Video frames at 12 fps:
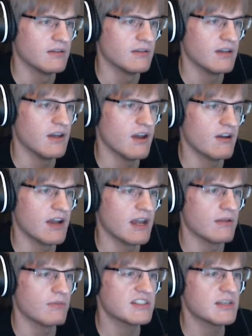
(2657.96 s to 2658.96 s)
All right,
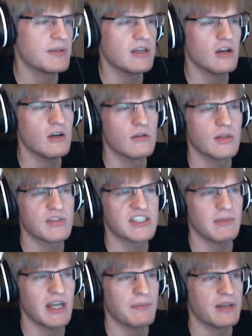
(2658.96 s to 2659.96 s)
what's up here? There was
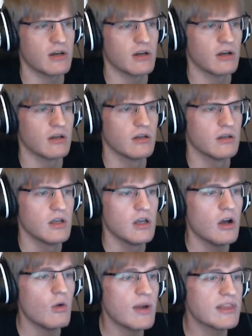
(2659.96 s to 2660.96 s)
something up here.
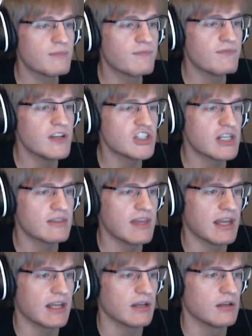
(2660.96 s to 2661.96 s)
Oh, right, the fishing
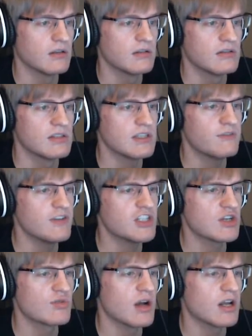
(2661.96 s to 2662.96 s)
thing. It's a
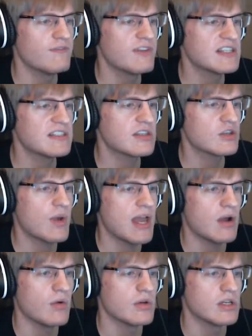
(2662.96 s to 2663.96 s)
fishing rod affixed to the
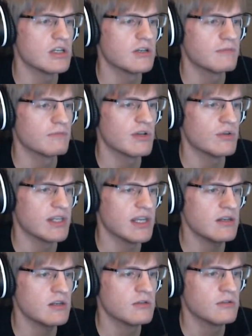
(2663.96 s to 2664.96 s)
ground. Reel it
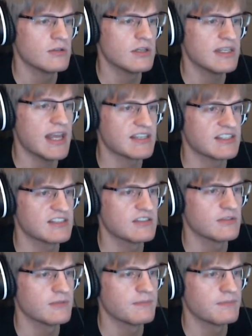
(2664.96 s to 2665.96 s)
in? Yes.
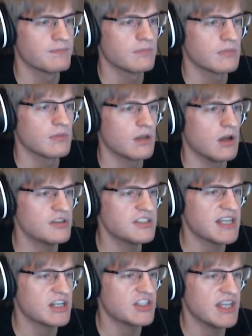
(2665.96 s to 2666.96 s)
All it's
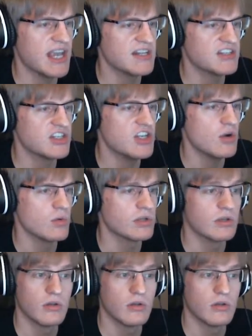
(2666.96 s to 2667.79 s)
attached to the end is a note.